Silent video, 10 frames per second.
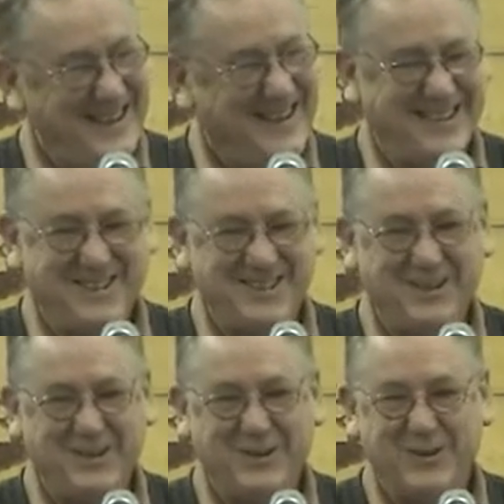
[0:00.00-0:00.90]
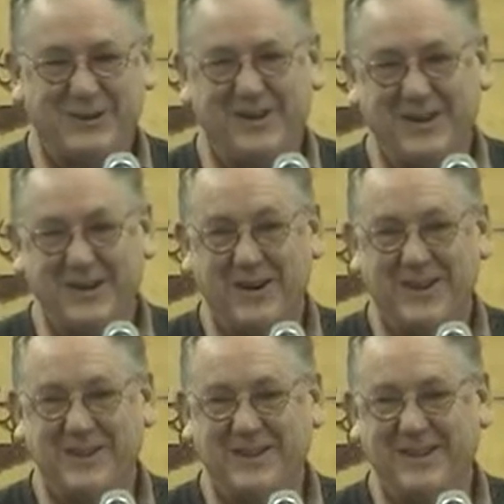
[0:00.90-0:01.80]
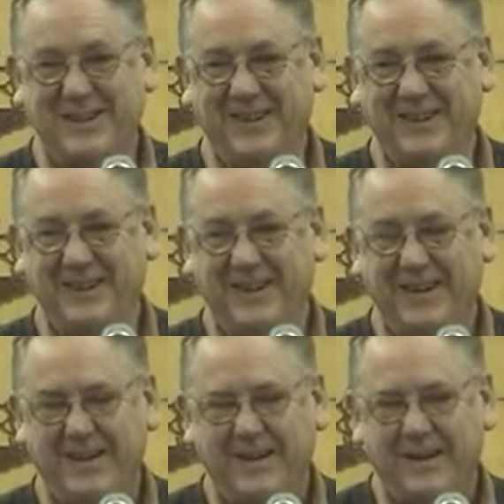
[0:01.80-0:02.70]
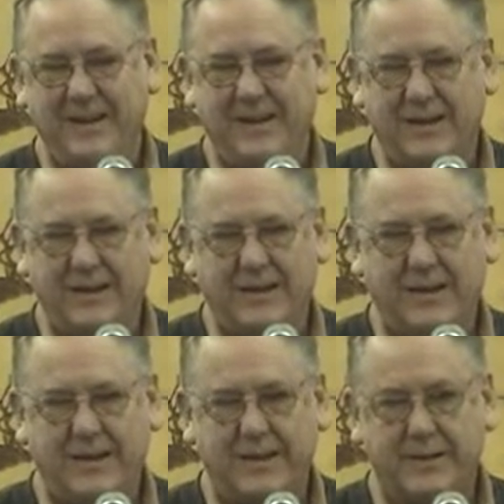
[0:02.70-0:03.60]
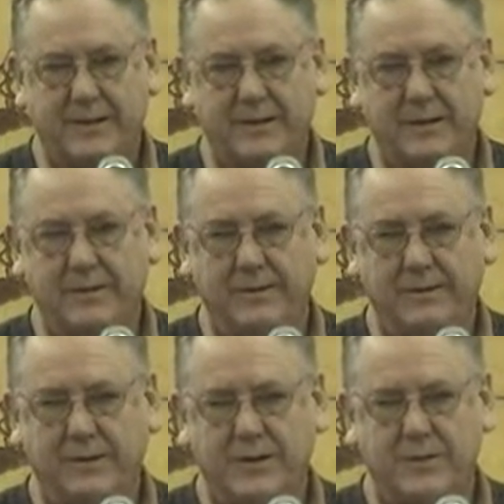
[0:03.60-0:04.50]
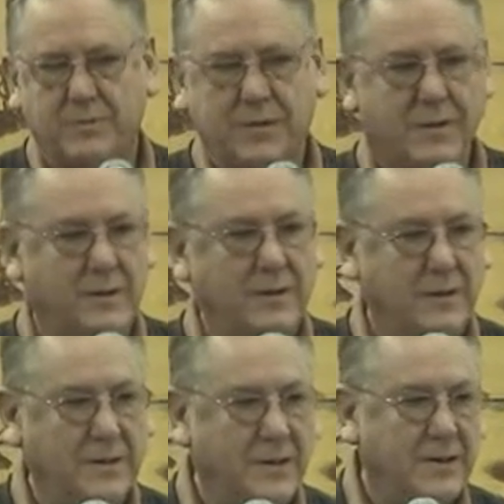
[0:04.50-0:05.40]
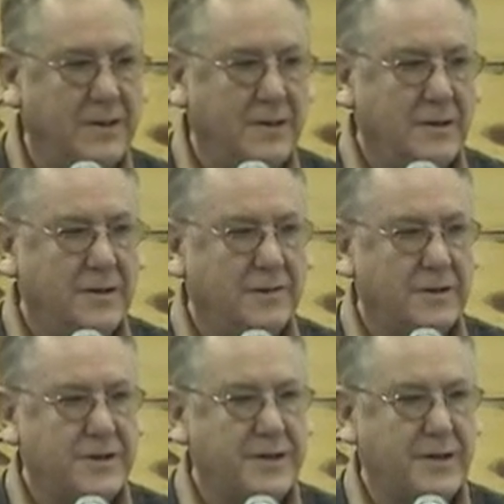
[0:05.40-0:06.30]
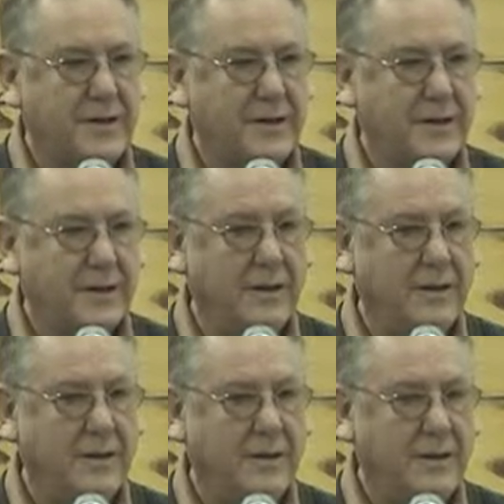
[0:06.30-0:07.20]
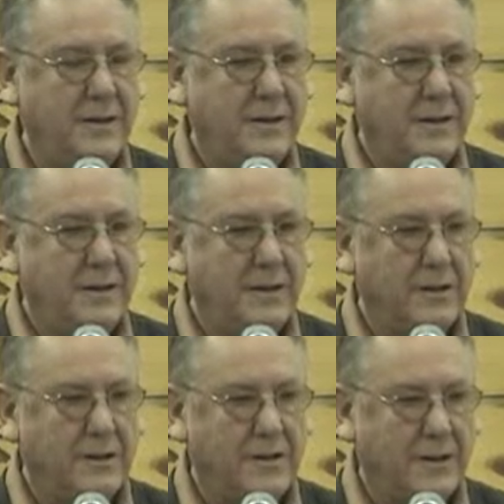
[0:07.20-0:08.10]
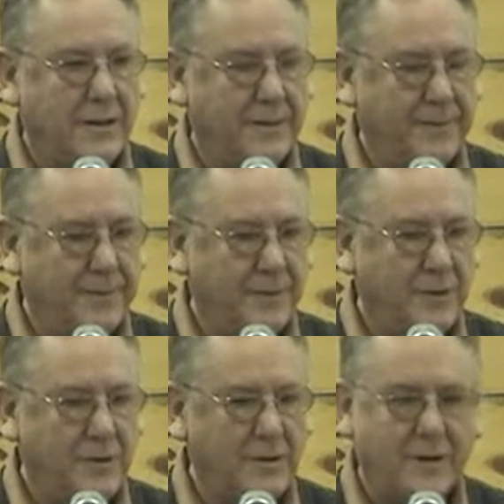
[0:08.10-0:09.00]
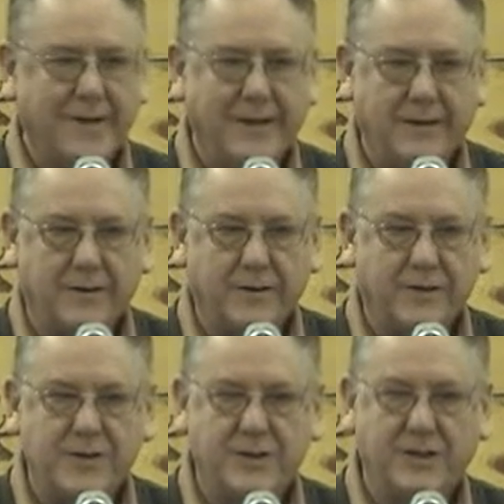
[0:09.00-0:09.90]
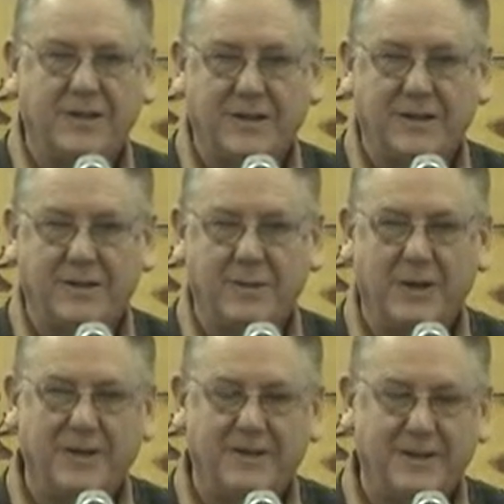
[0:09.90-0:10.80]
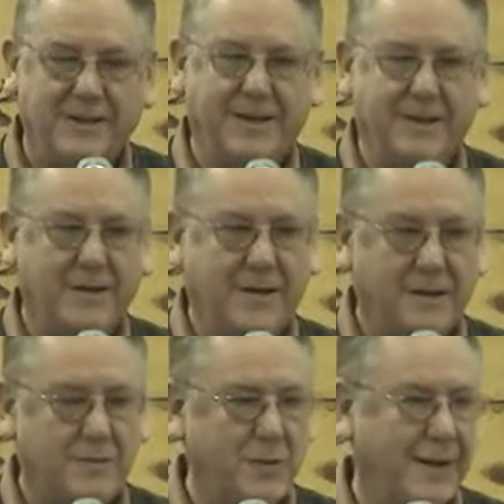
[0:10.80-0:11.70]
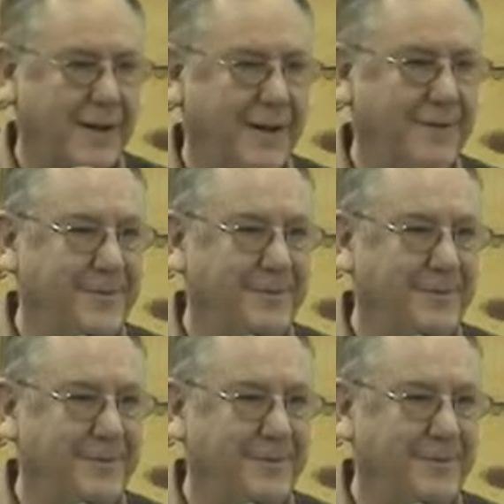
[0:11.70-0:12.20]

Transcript: I said, no, they're very gracious. And I think that's the spirit of Christianity. You don't look down at this Gentile because he doesn't have a cowboy hat.